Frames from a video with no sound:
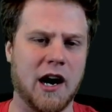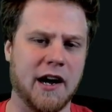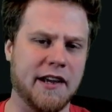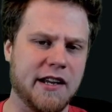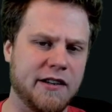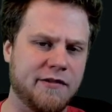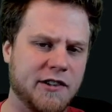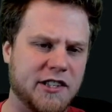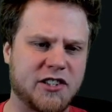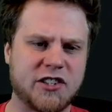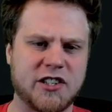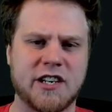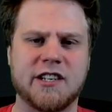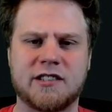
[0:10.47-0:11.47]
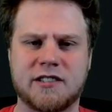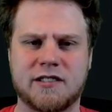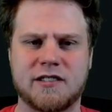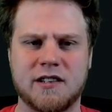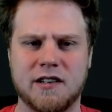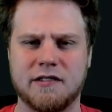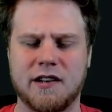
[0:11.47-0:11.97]
even since
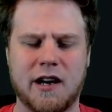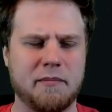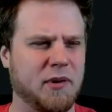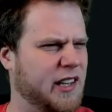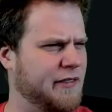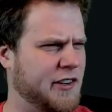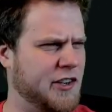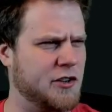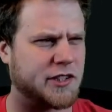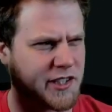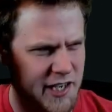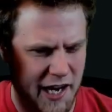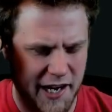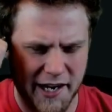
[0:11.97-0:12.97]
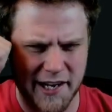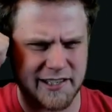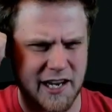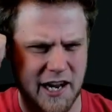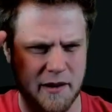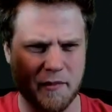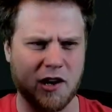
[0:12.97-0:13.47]
I believe a new set has
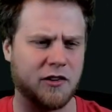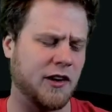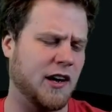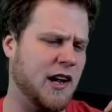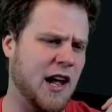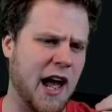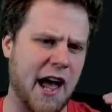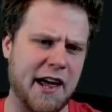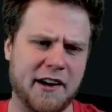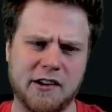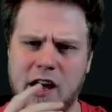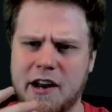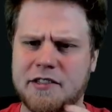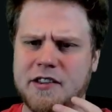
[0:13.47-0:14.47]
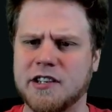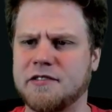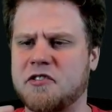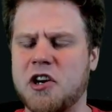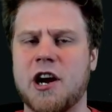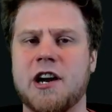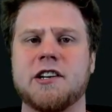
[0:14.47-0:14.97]
came out, and a lot of things have
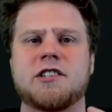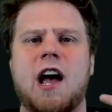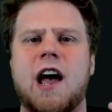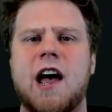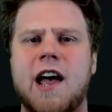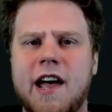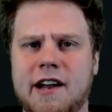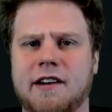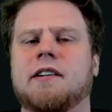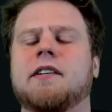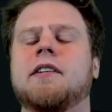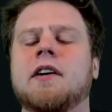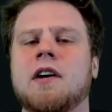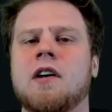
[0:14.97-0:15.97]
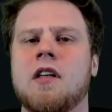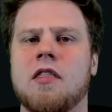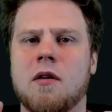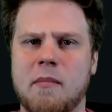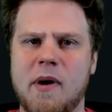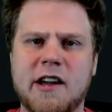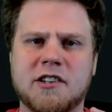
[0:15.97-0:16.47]
changed, and the
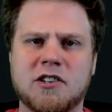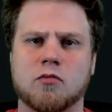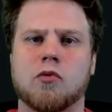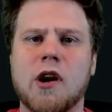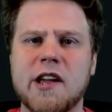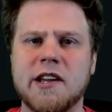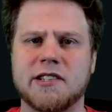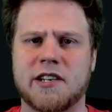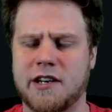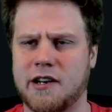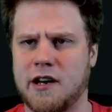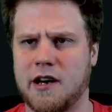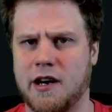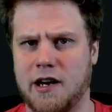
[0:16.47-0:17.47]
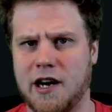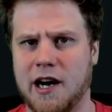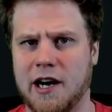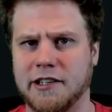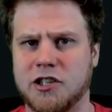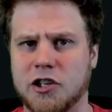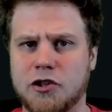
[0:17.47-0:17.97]
major reason
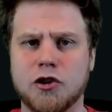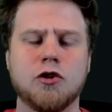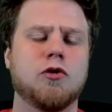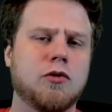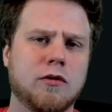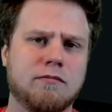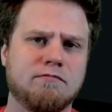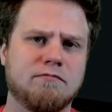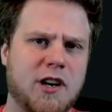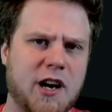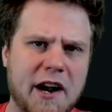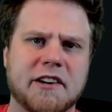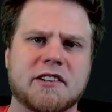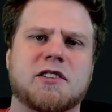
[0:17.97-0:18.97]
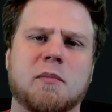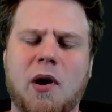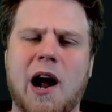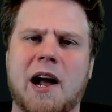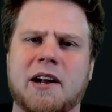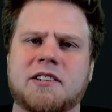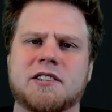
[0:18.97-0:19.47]
to do kind of some
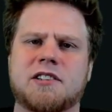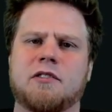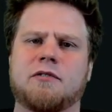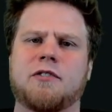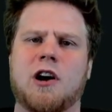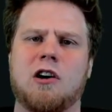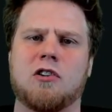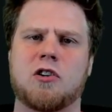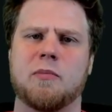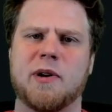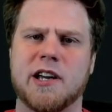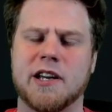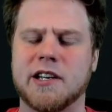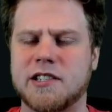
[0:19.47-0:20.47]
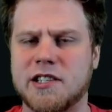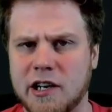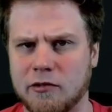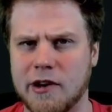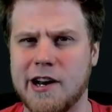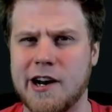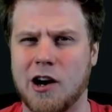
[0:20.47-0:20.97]
practice here for Alchemy is the
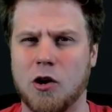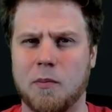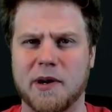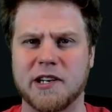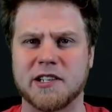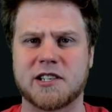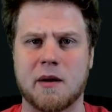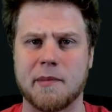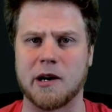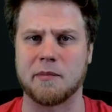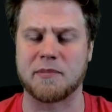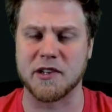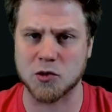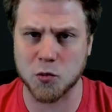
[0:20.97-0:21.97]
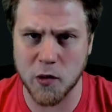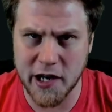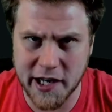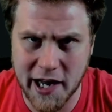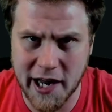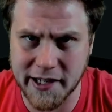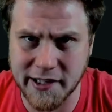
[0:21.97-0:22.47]
Arena Open is coming up this
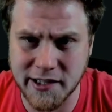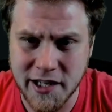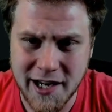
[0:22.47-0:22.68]
weekend,